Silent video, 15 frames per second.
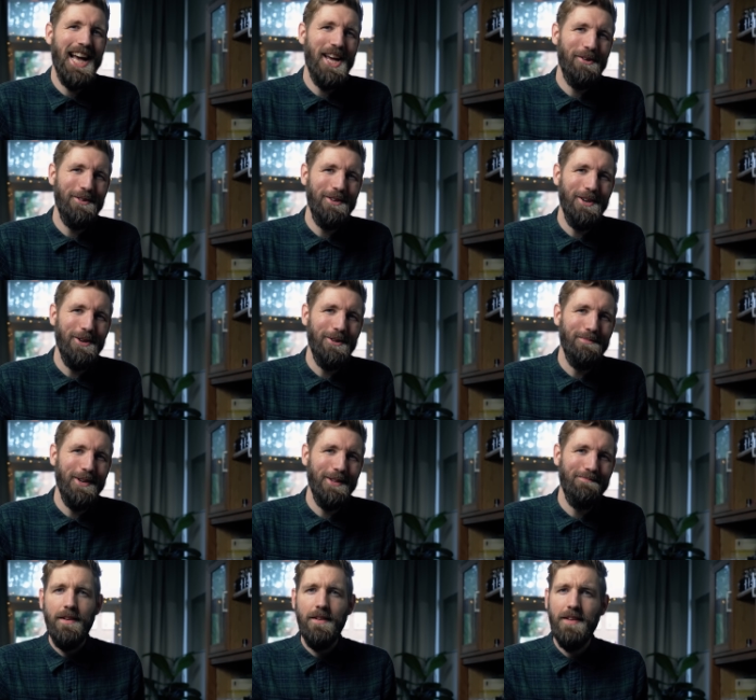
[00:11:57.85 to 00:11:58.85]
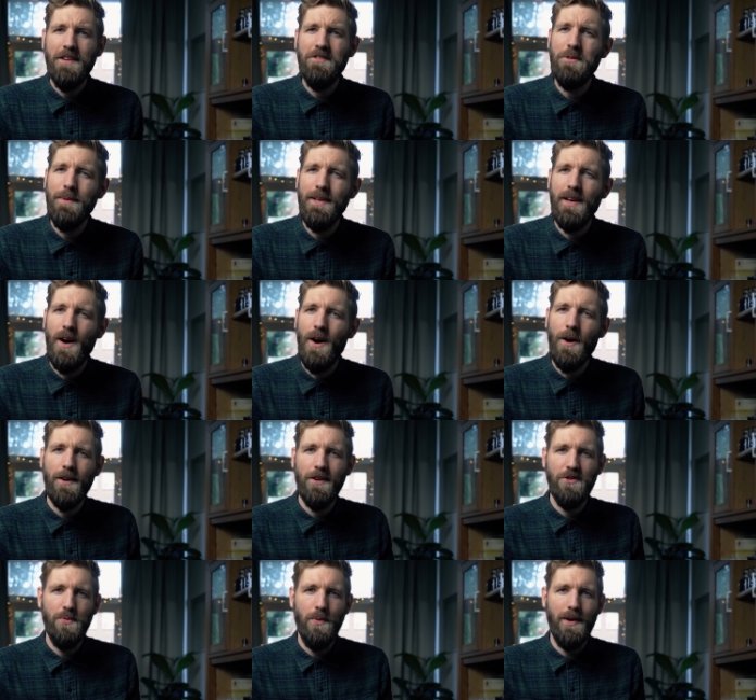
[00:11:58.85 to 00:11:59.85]
I don't know, but this has to be the
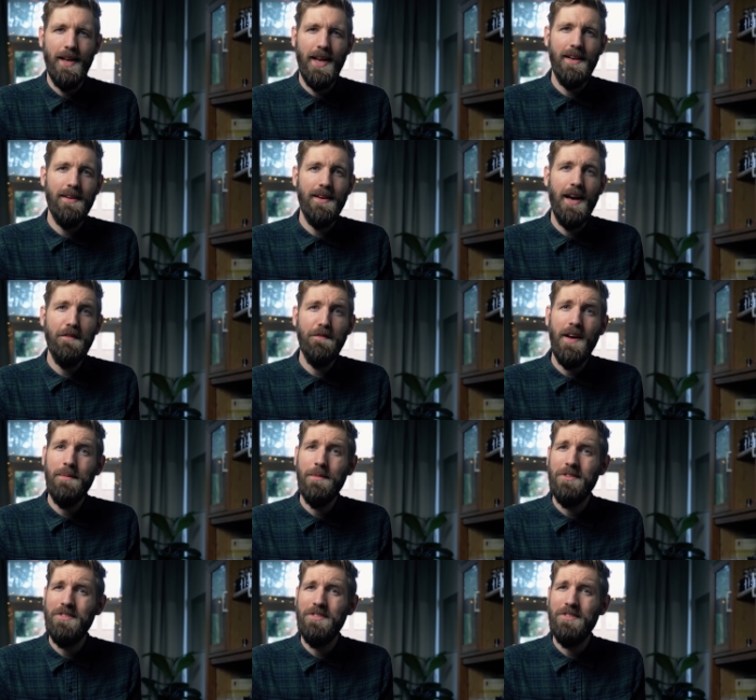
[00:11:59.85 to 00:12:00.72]
hardest one and I find